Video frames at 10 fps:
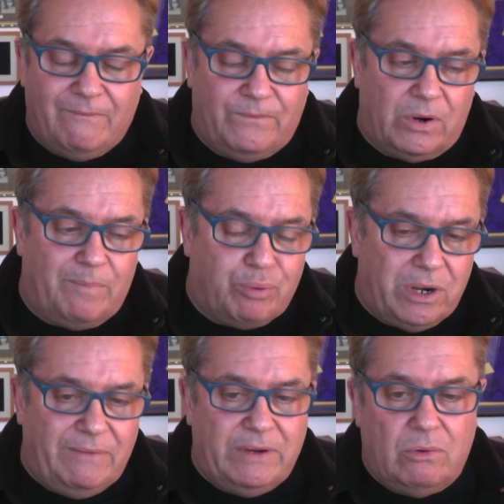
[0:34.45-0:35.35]
for a
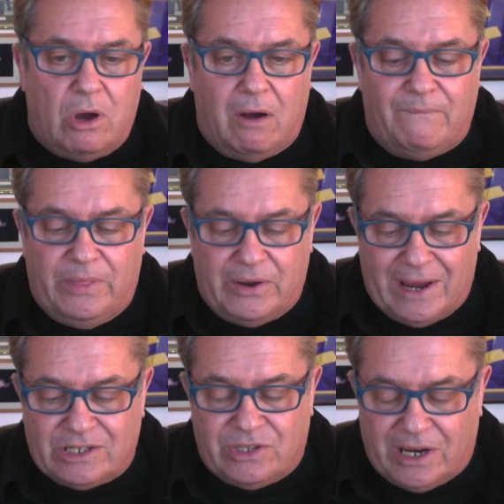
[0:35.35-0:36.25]
preview of the
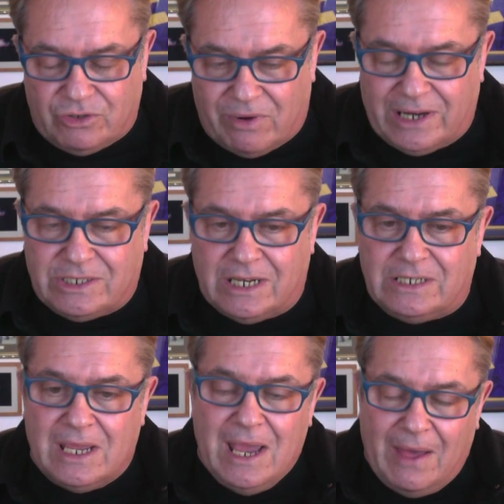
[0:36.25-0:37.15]
next day's
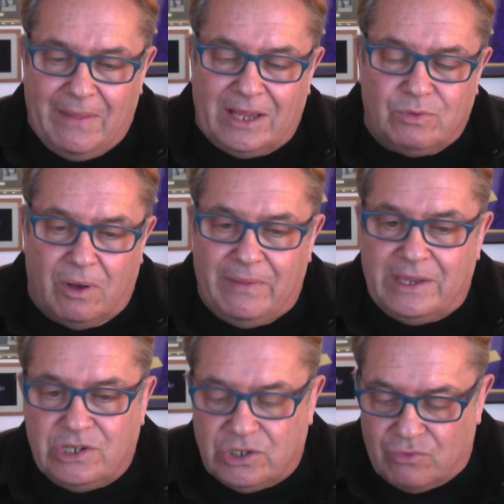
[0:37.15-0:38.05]
racing, and that's what
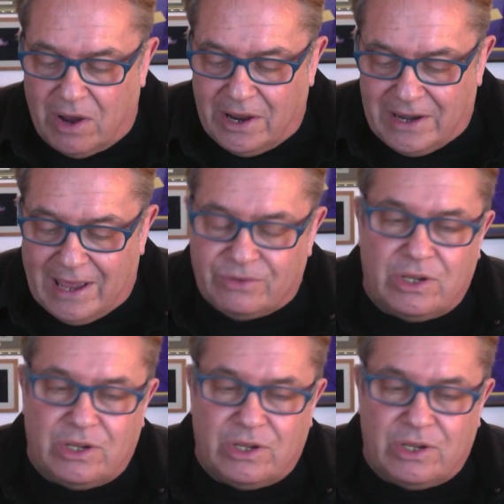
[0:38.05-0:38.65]
this is right now.